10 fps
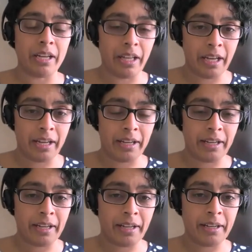
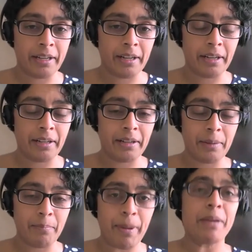
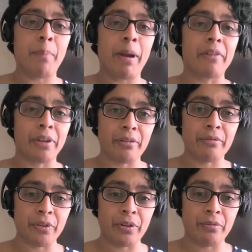a big barrier
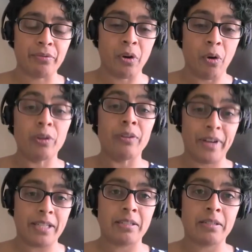for all of
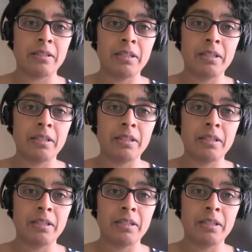us.